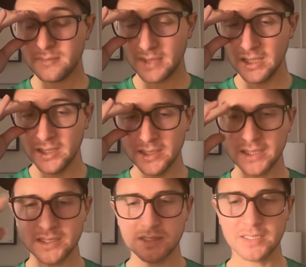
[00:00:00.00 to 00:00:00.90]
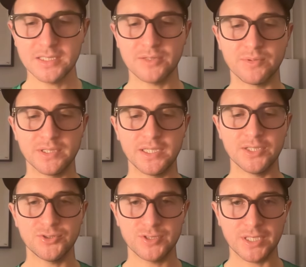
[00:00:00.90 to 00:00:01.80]
I think this is a really
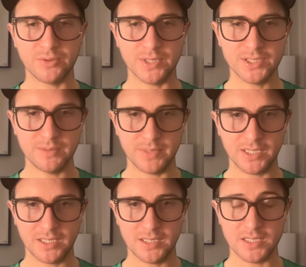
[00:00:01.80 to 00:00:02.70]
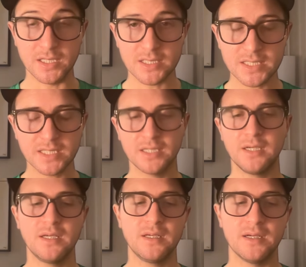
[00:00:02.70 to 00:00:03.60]
interesting question, because
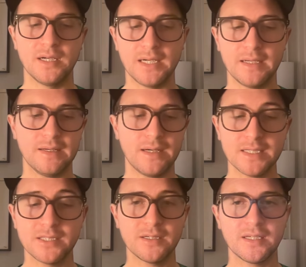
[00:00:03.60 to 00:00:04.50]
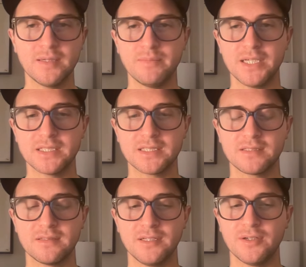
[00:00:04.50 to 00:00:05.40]
Ha-Sung Kim
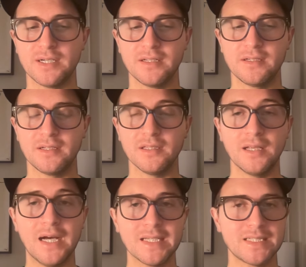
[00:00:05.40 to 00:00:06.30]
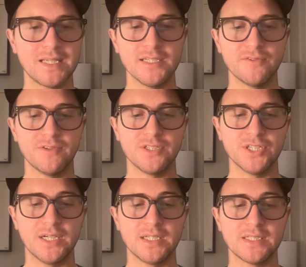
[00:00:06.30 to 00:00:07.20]
makes, you know, a lot of sense for the
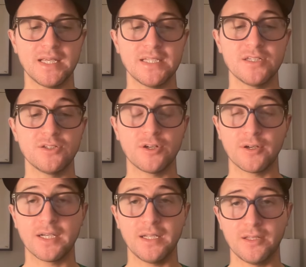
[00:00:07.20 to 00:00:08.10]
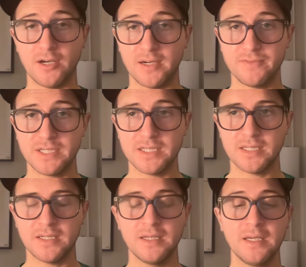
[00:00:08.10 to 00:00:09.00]
Giants as a target in the offseason.